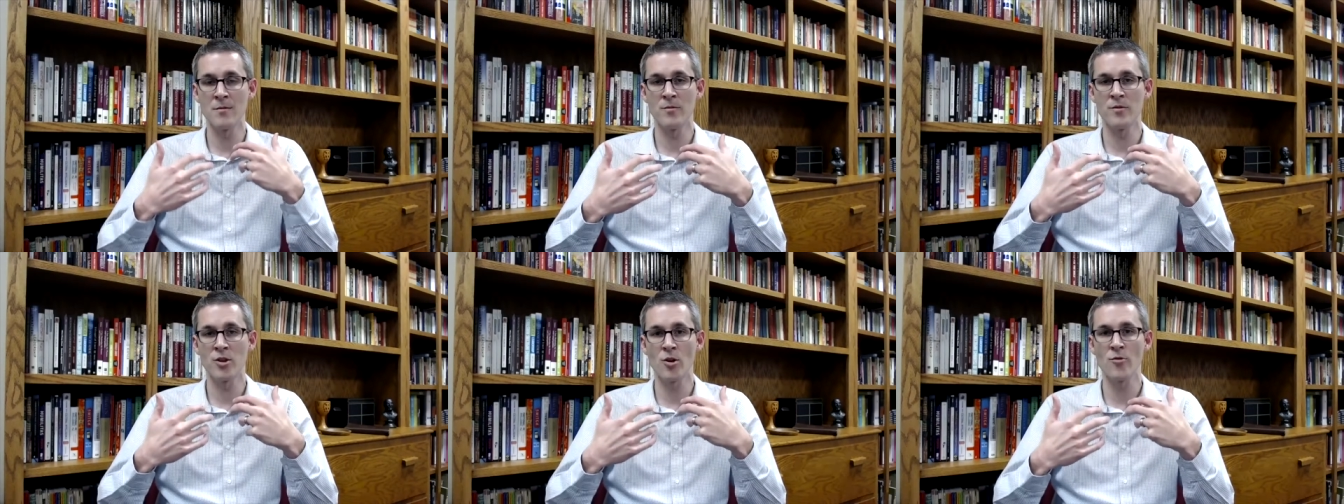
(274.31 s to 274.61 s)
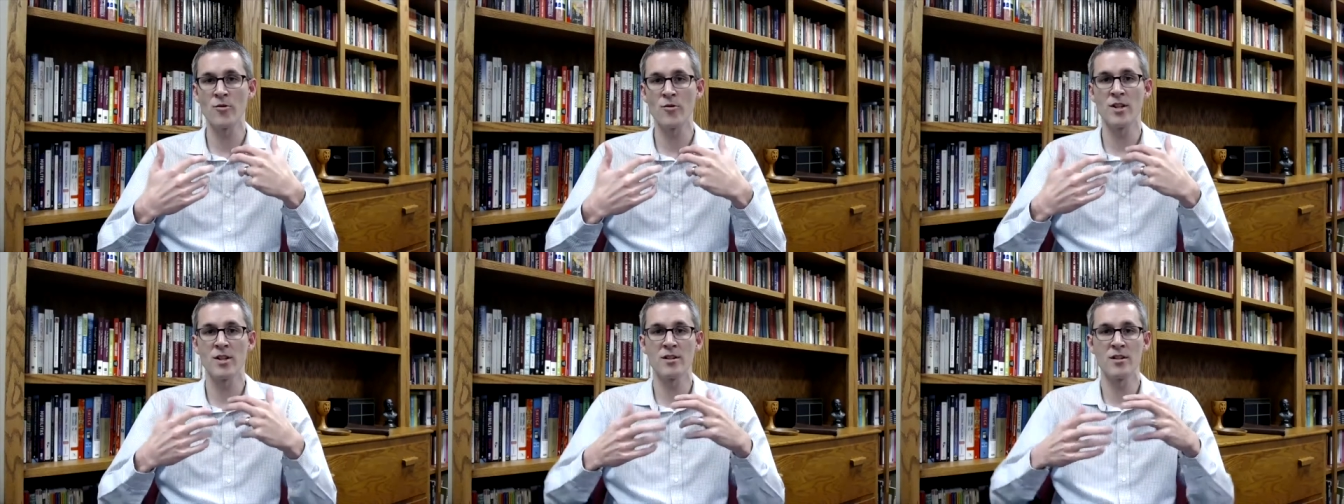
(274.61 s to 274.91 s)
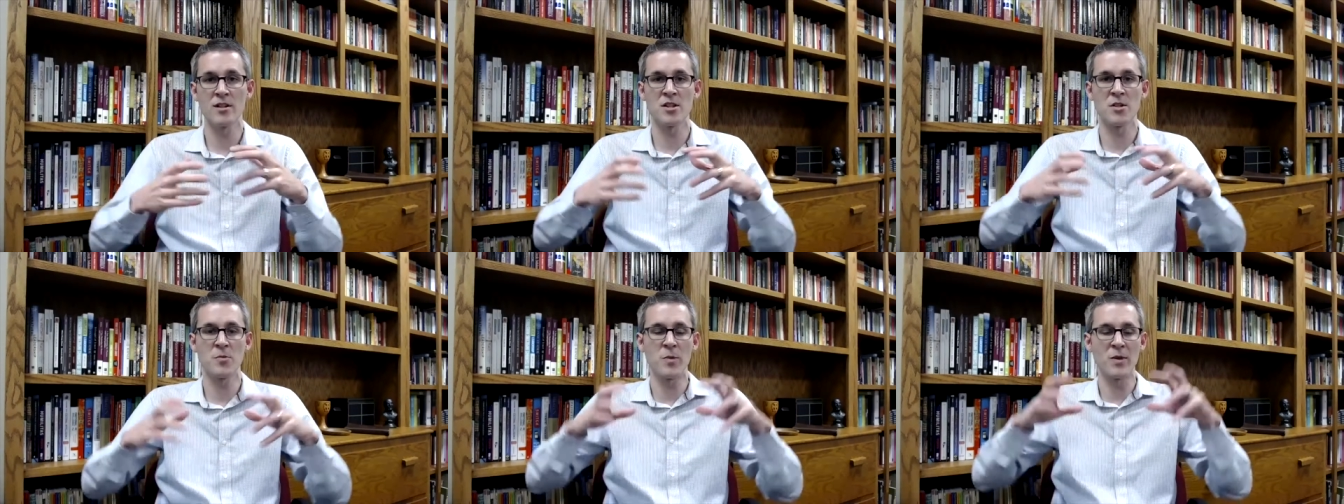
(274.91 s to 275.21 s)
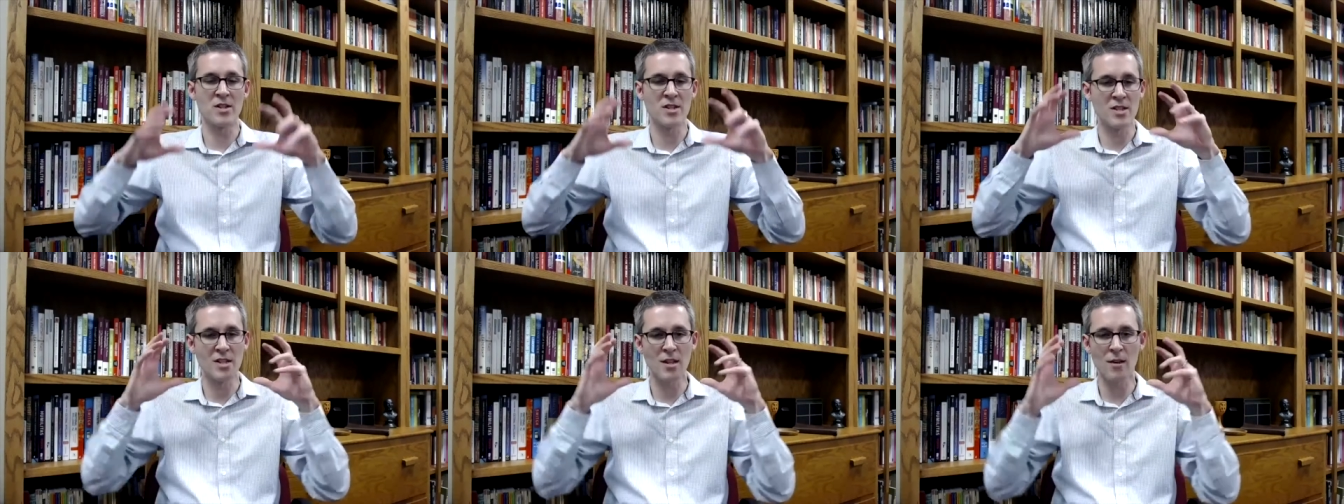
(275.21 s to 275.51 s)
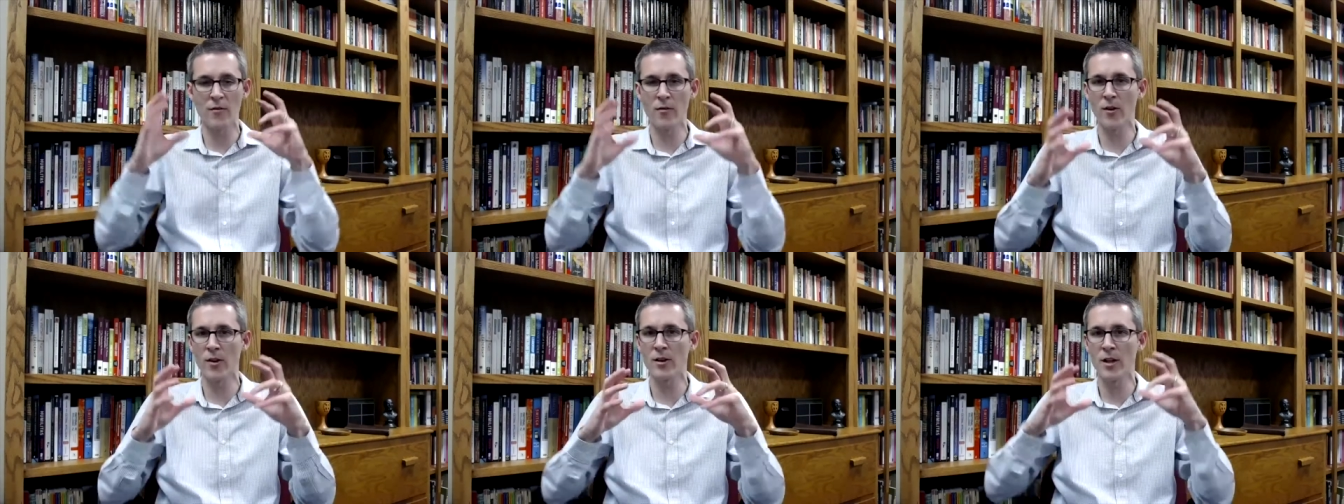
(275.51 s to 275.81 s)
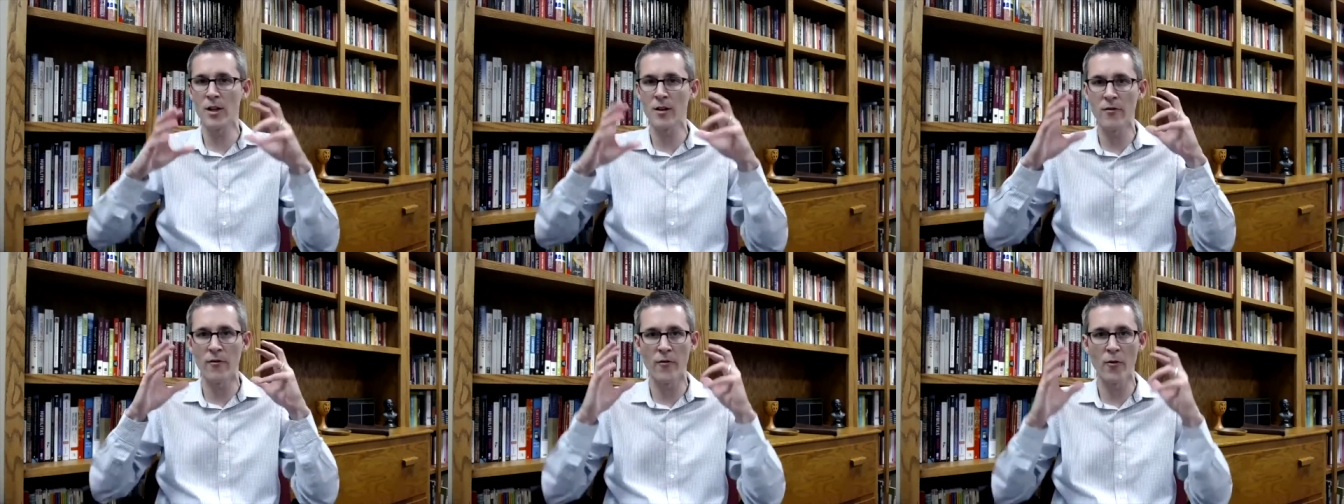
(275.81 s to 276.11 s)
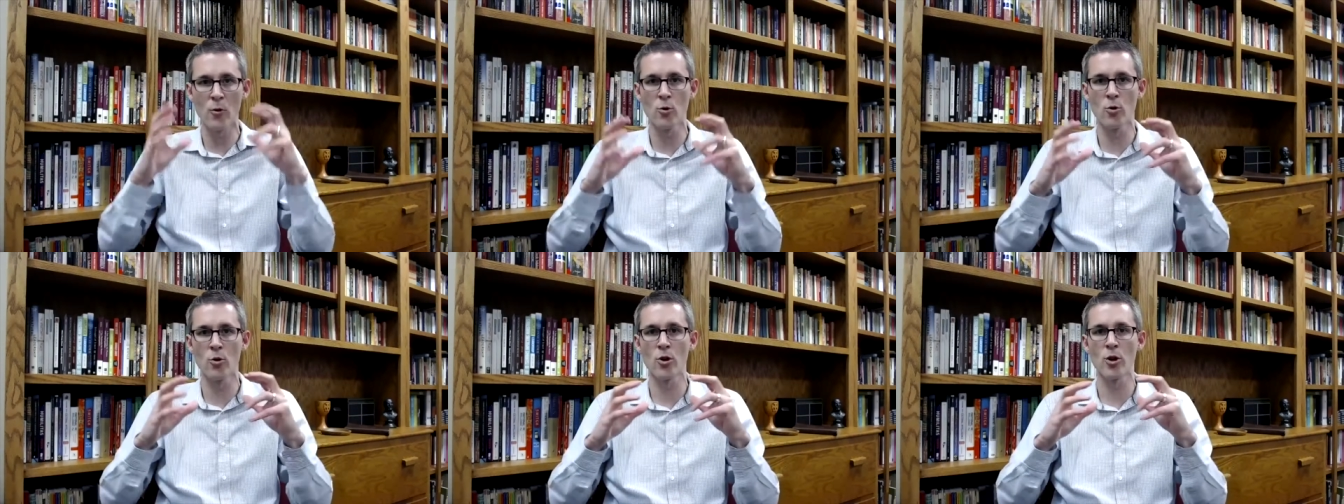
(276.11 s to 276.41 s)
So this is specifically
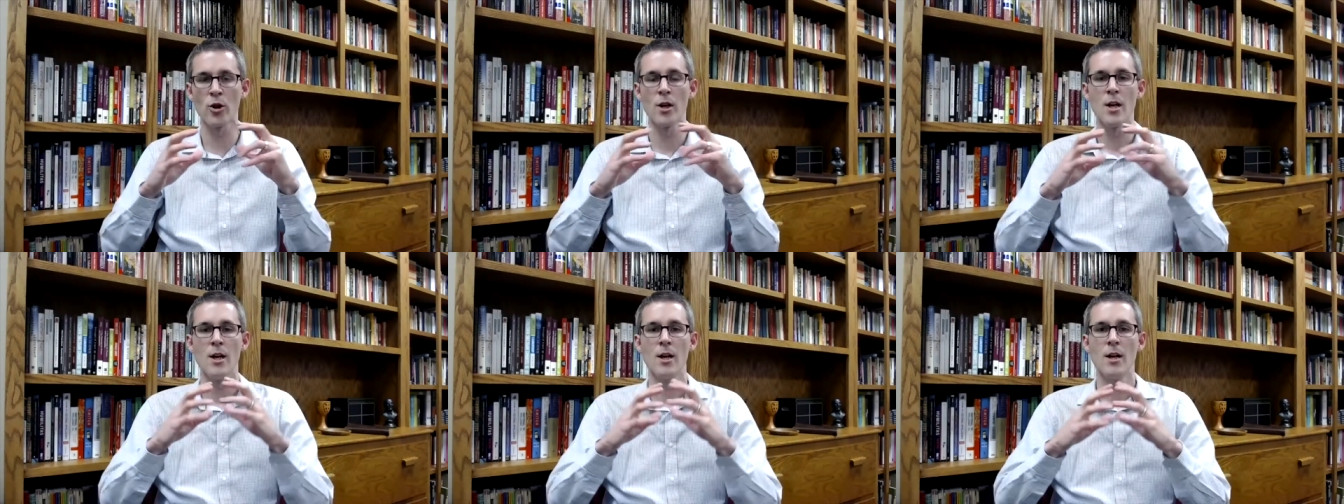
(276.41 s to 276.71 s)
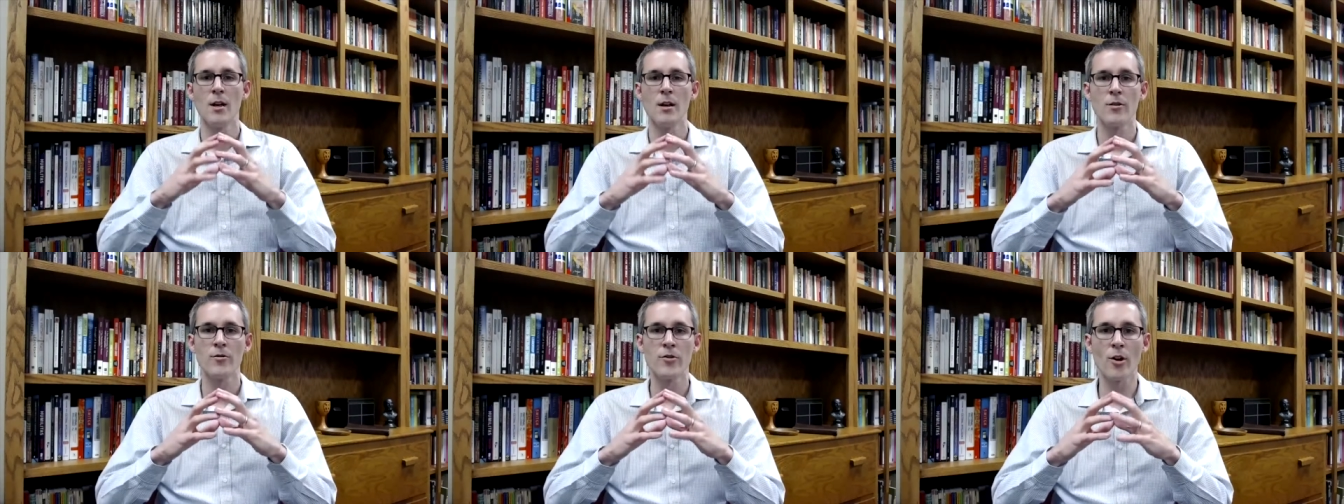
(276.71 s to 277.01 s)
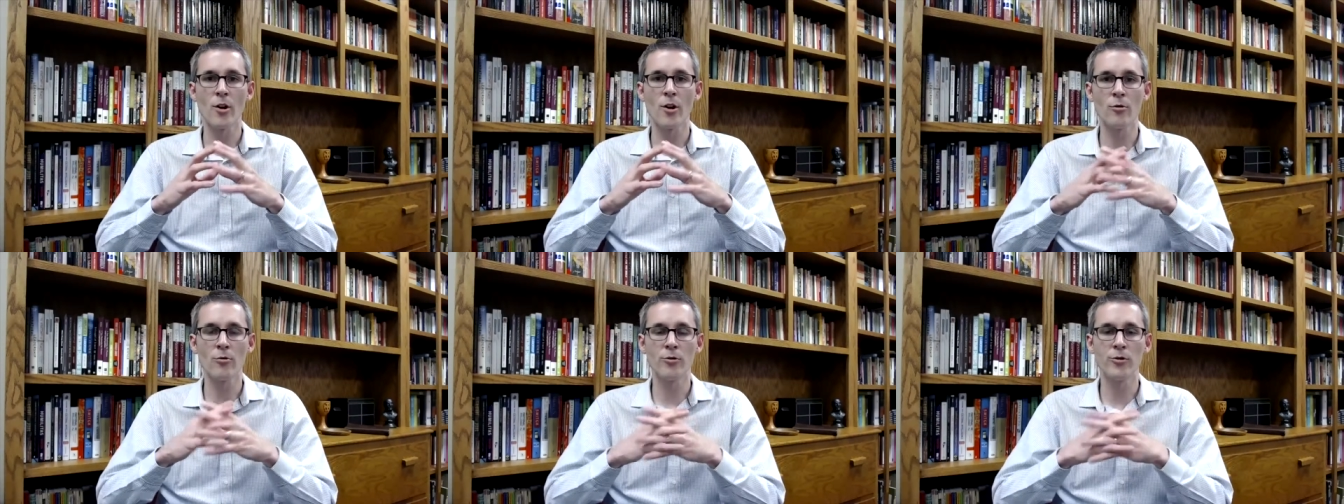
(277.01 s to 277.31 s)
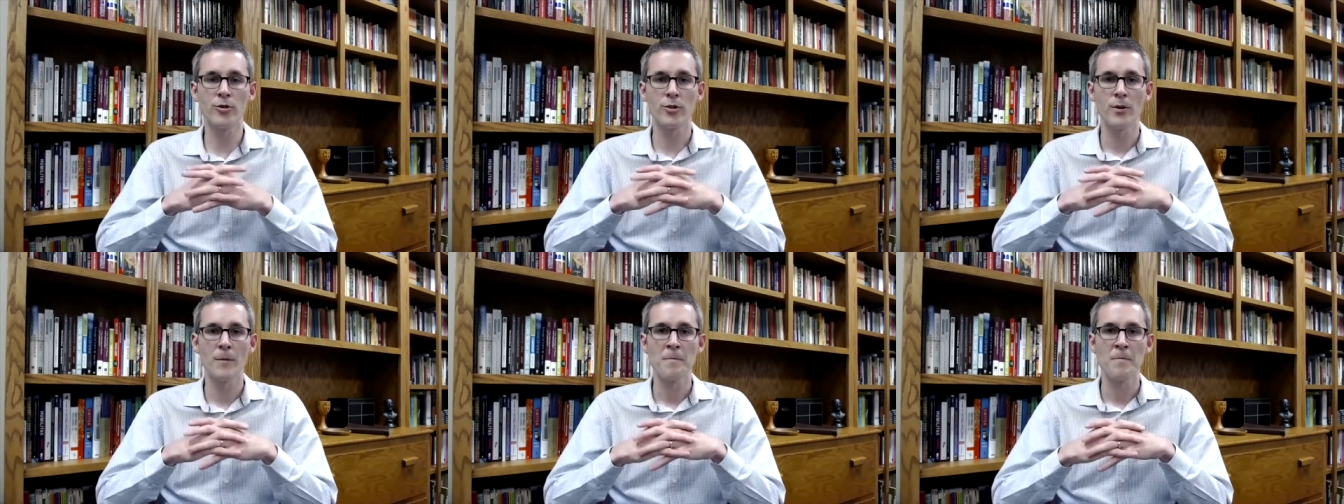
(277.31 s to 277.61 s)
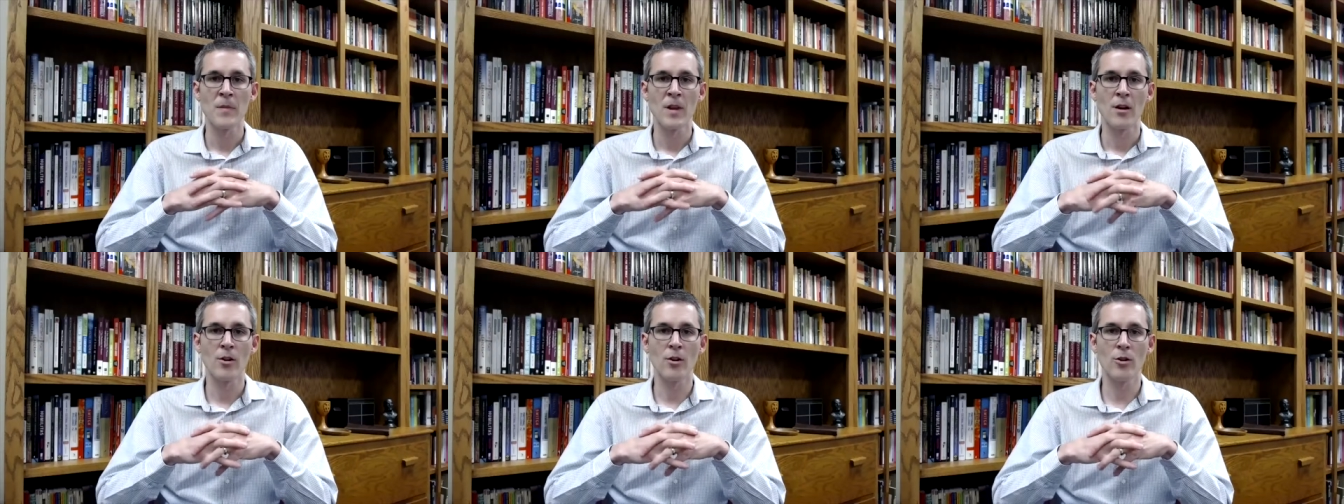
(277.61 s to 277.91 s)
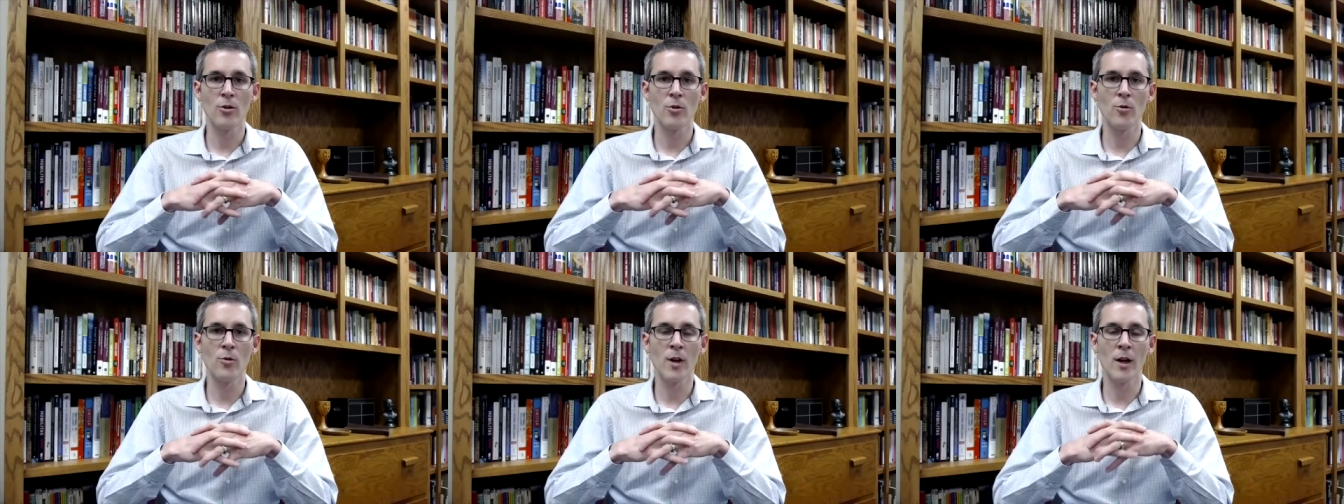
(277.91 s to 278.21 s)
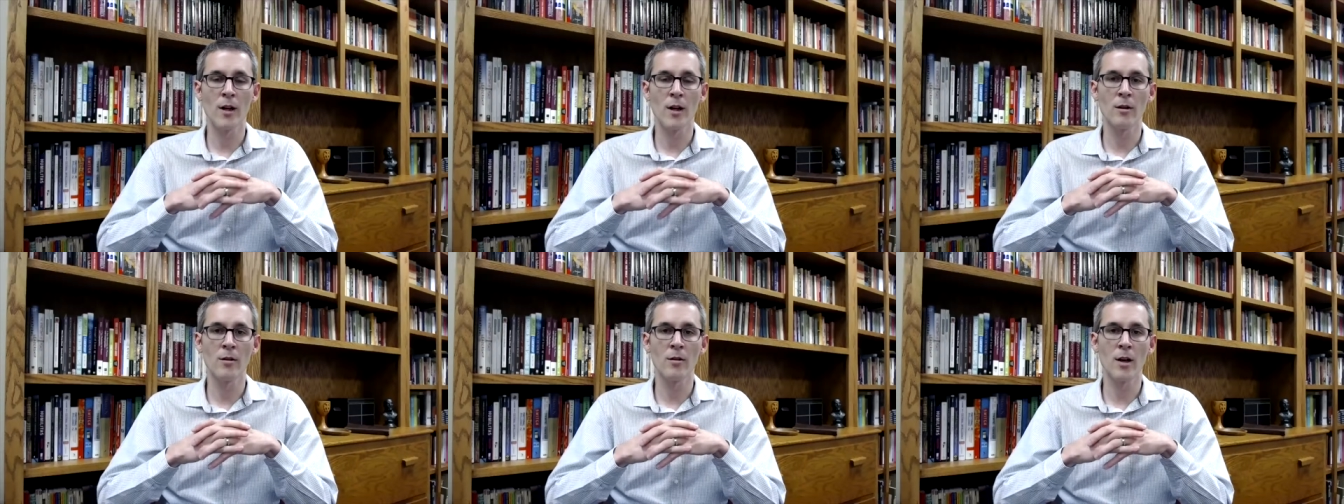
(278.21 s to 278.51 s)
for those who
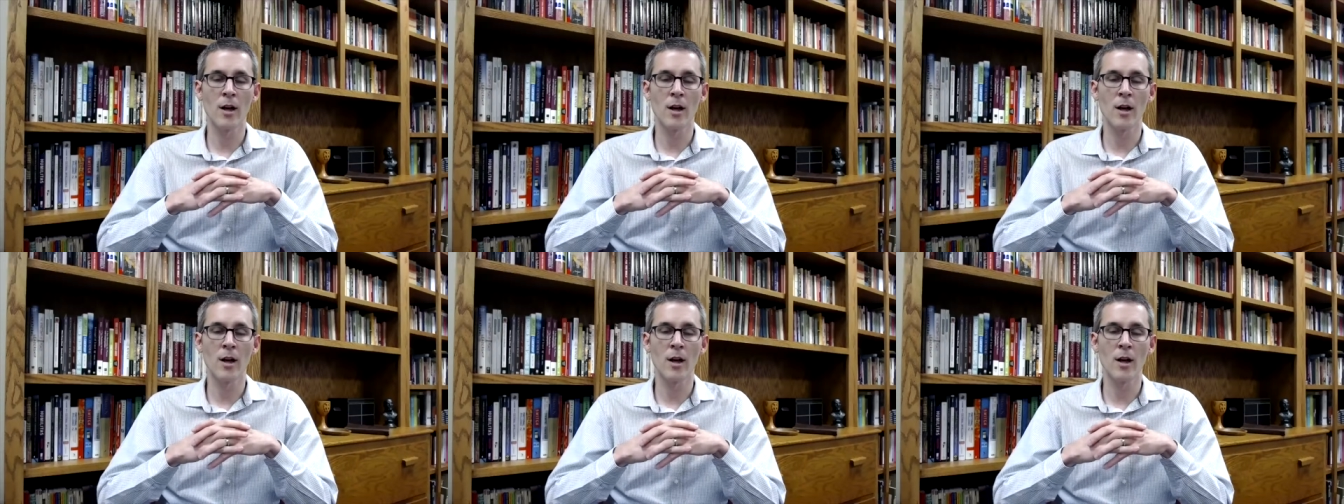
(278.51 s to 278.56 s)
uh,